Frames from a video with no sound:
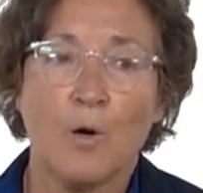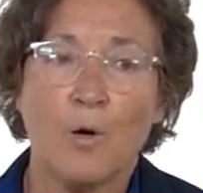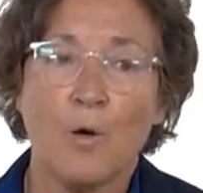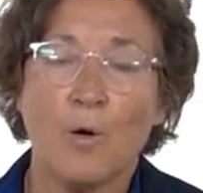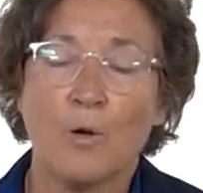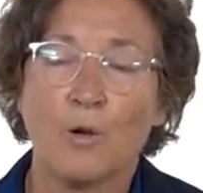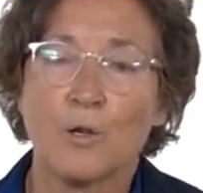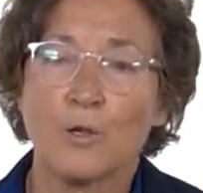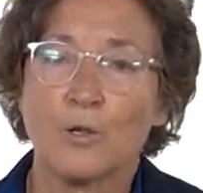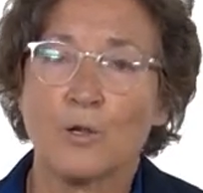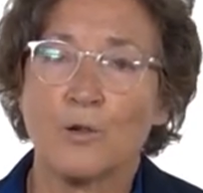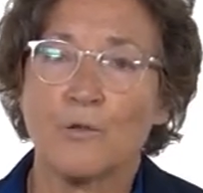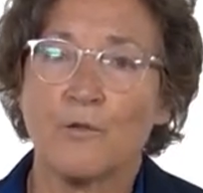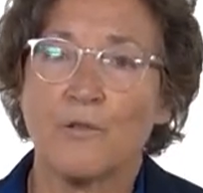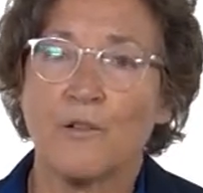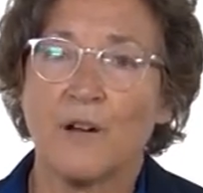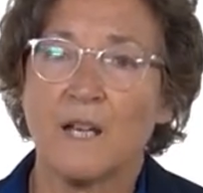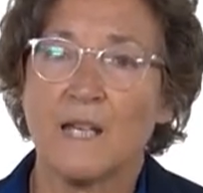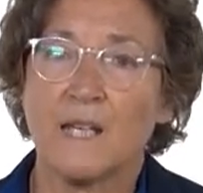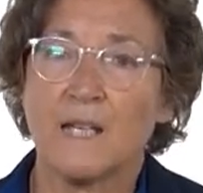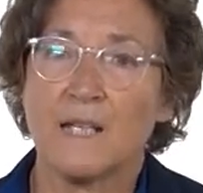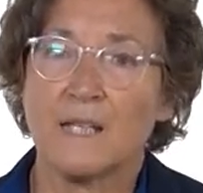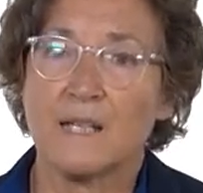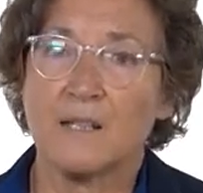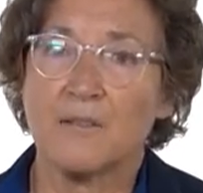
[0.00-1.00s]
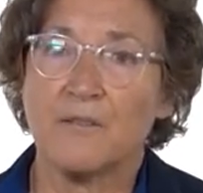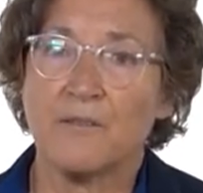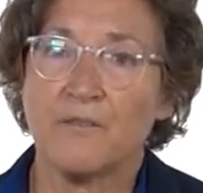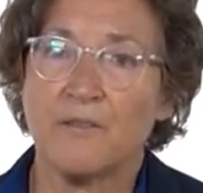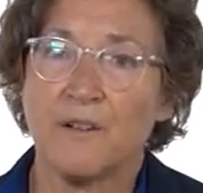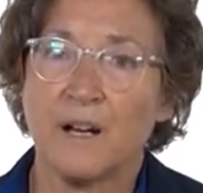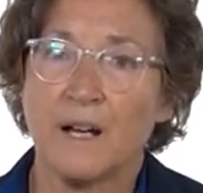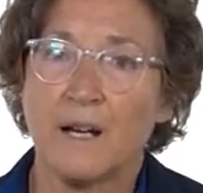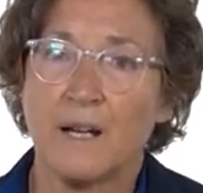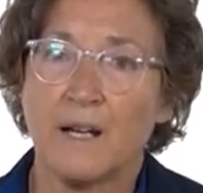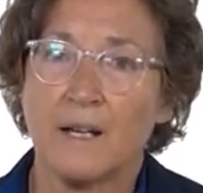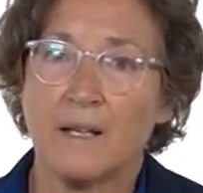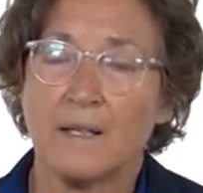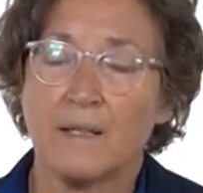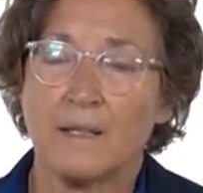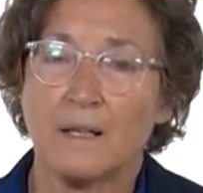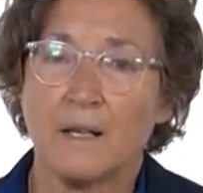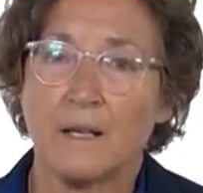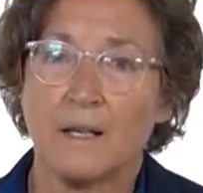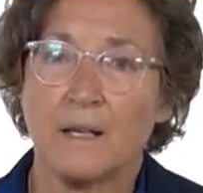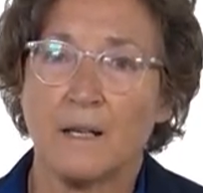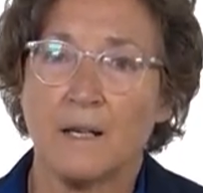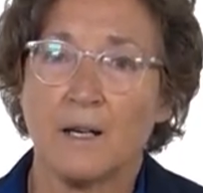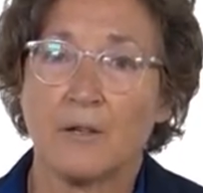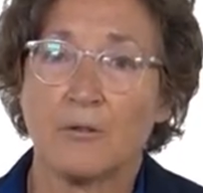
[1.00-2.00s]
also falsified
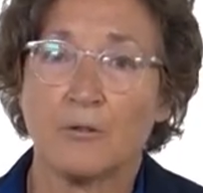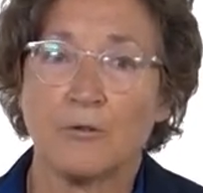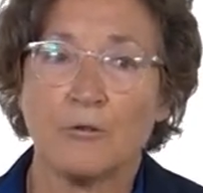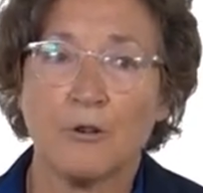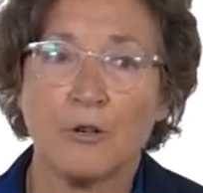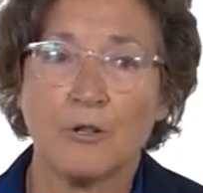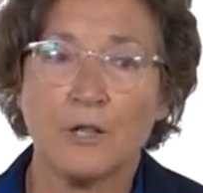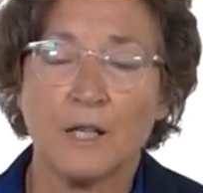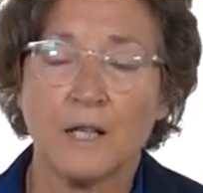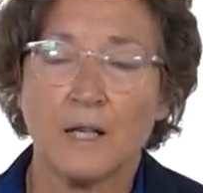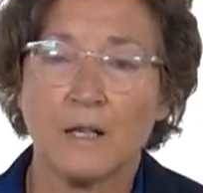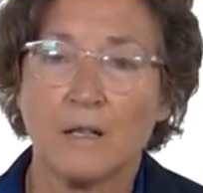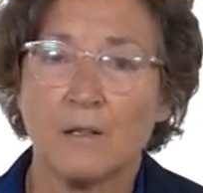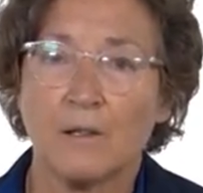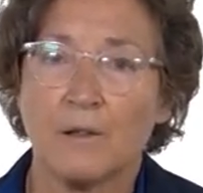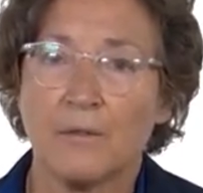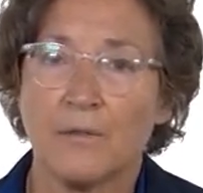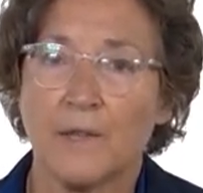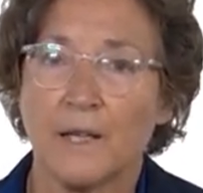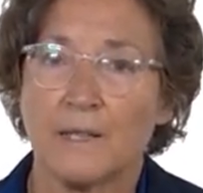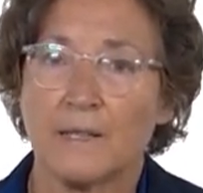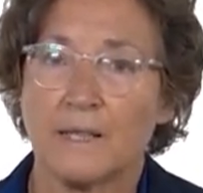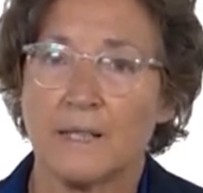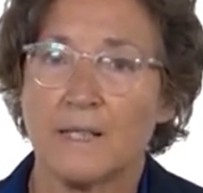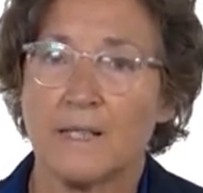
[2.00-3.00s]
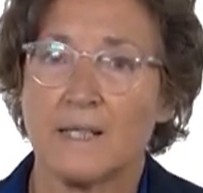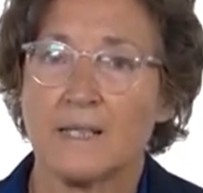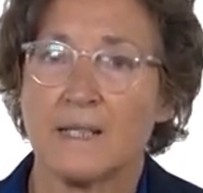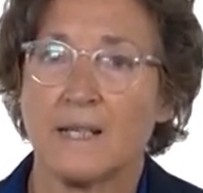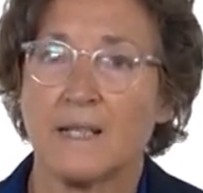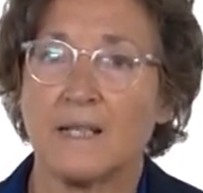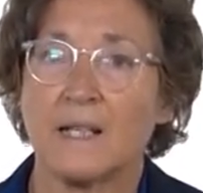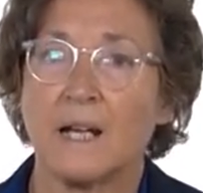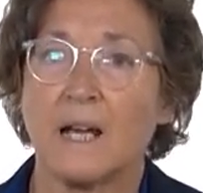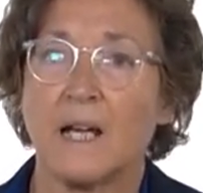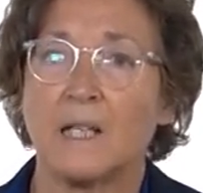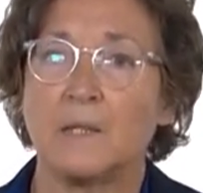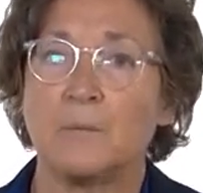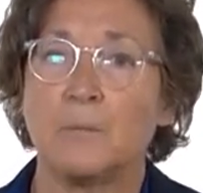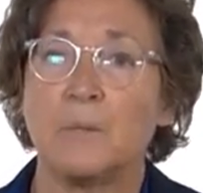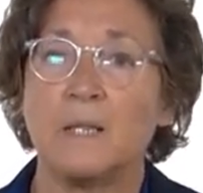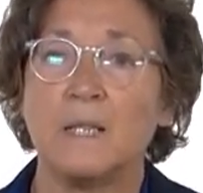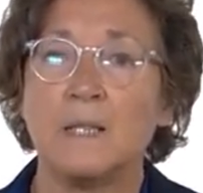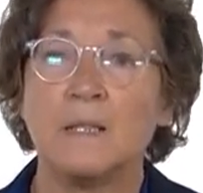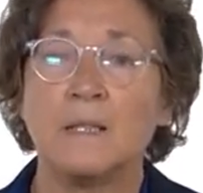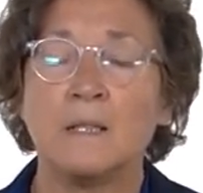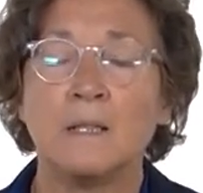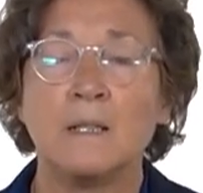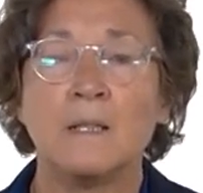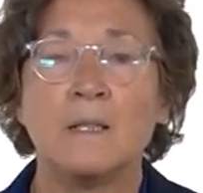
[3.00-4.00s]
a chronicle that he said had
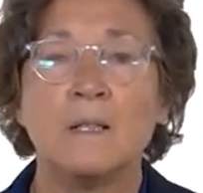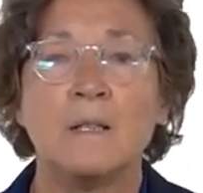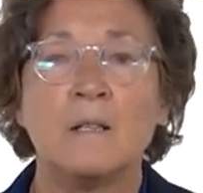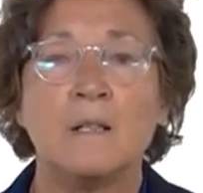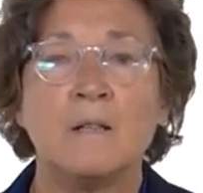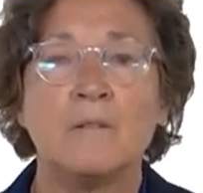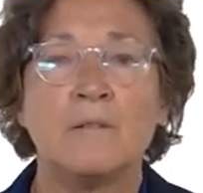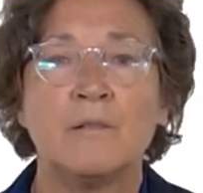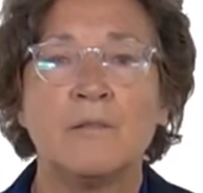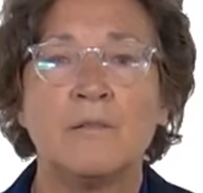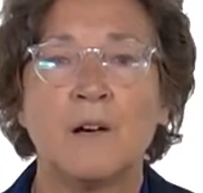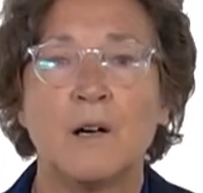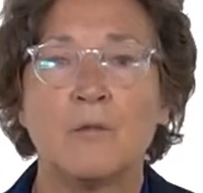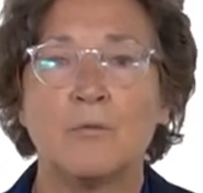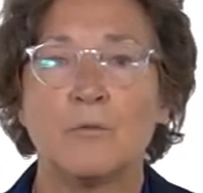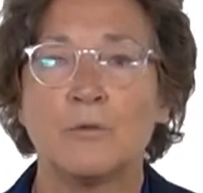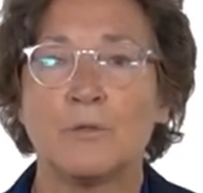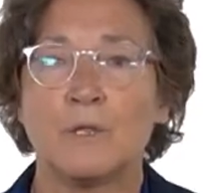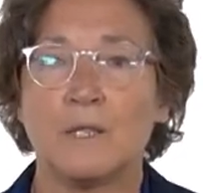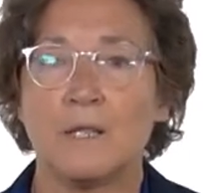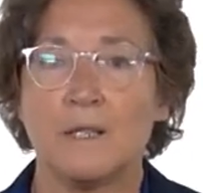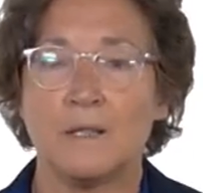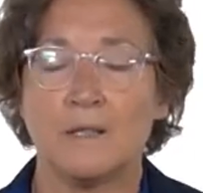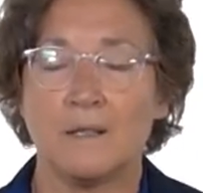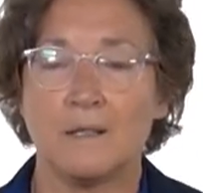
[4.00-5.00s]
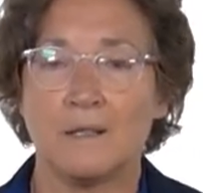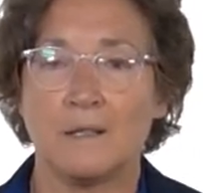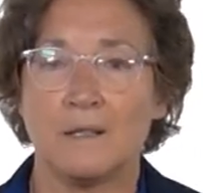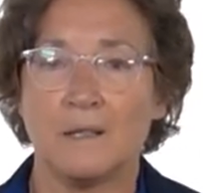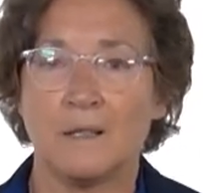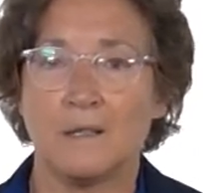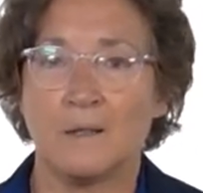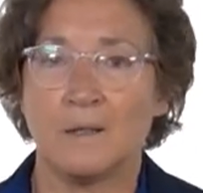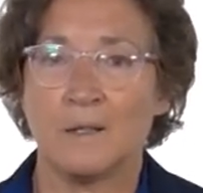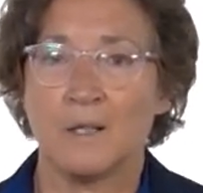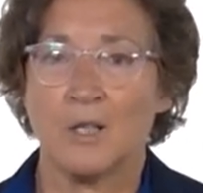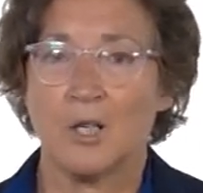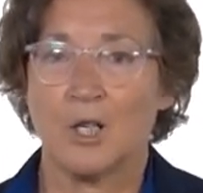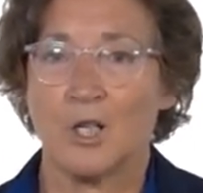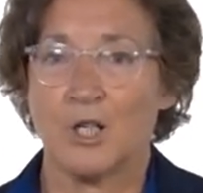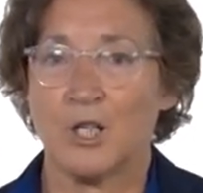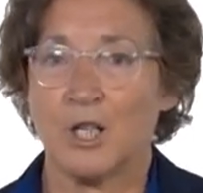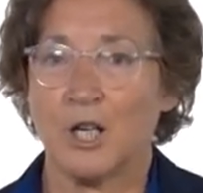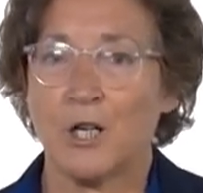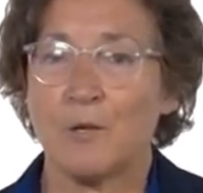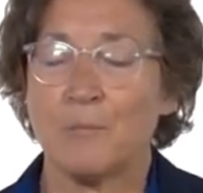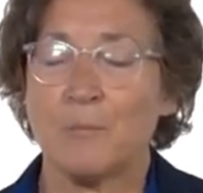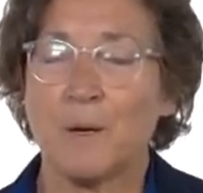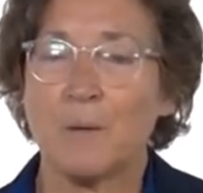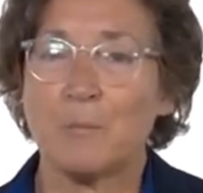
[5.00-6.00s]
been found in the
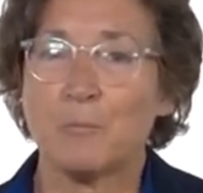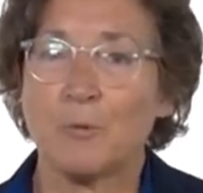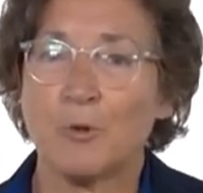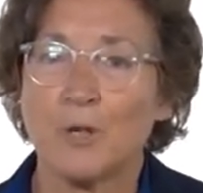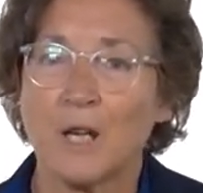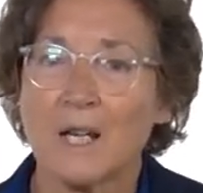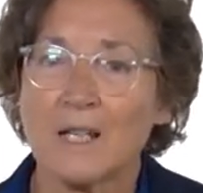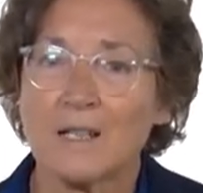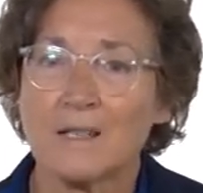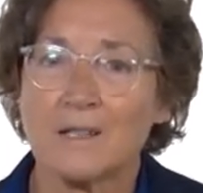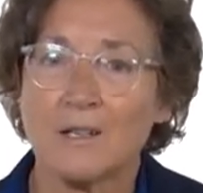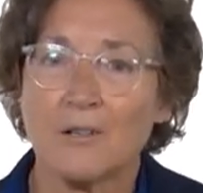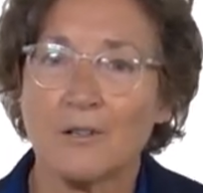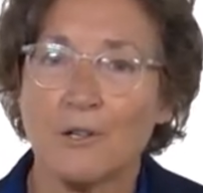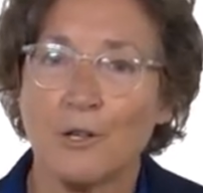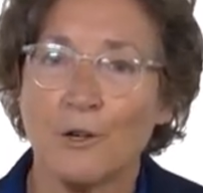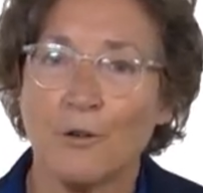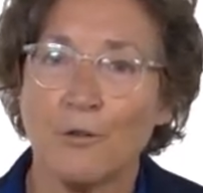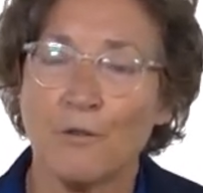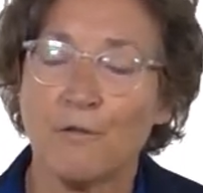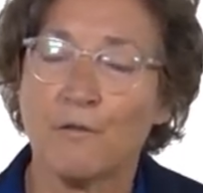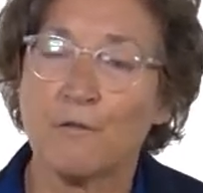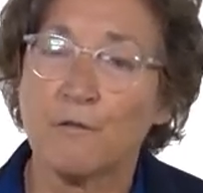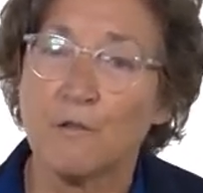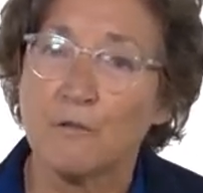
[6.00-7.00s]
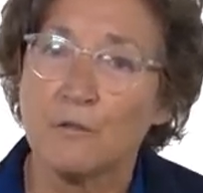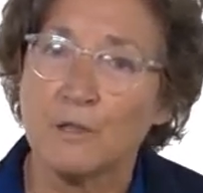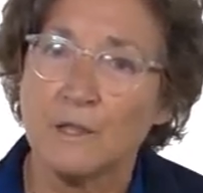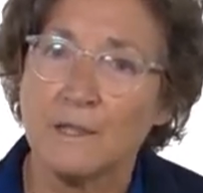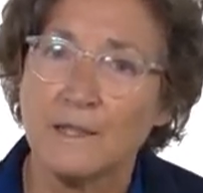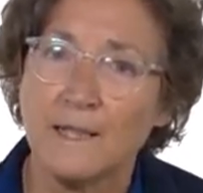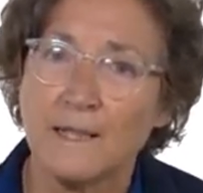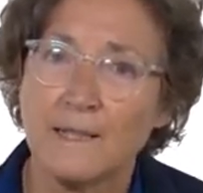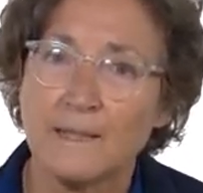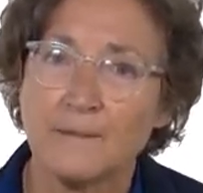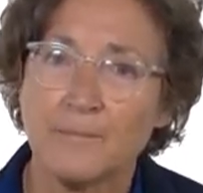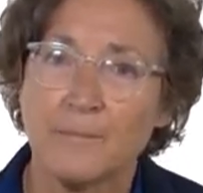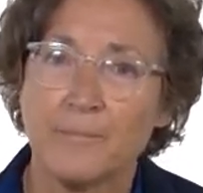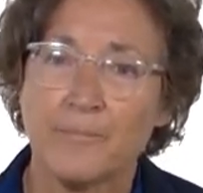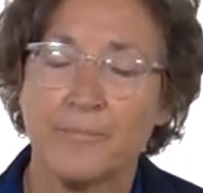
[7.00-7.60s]
German monastery of Fulda,